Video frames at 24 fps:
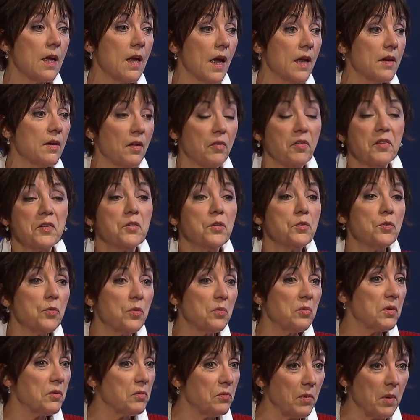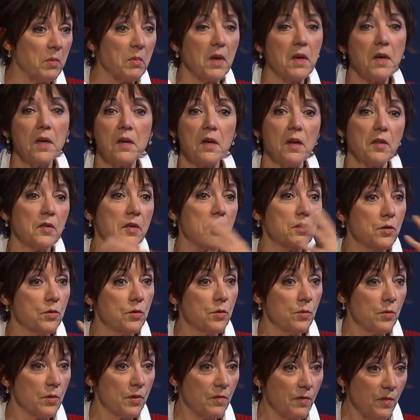and nothing to do with women, and nothing to
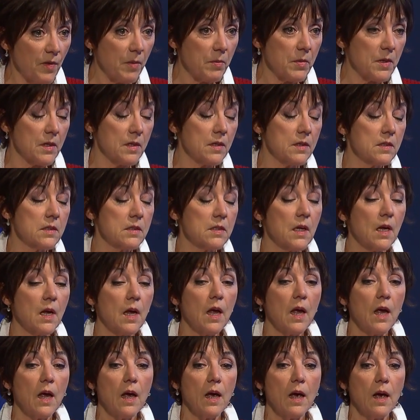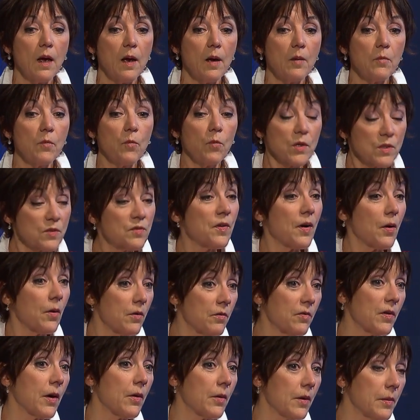do with feminists, um, was
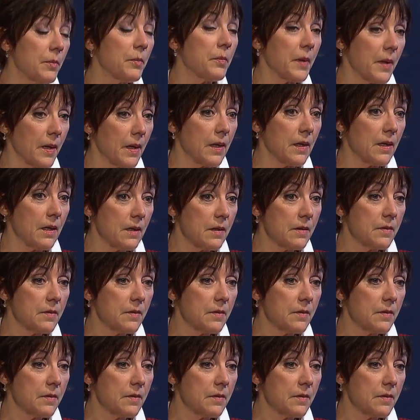very, very big.